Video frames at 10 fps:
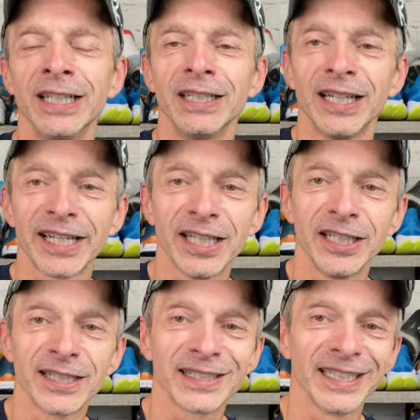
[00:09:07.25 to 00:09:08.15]
Nike
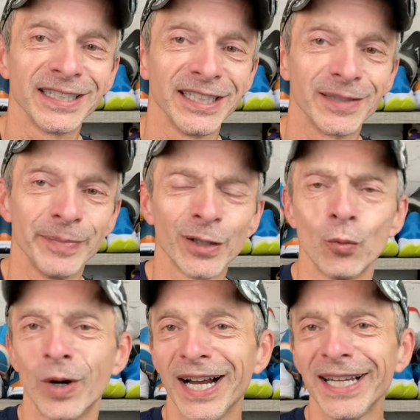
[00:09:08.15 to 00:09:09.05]
did send these big
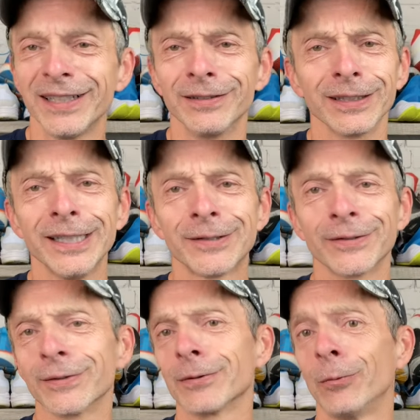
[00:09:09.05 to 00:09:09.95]
wide
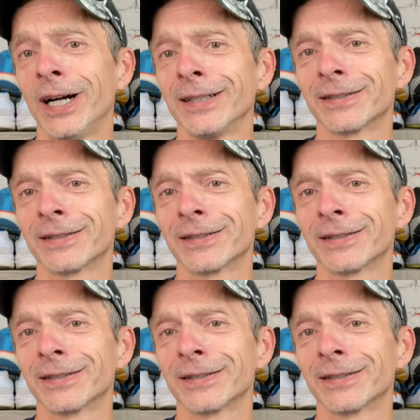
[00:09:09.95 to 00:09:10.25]
laces. They're the widest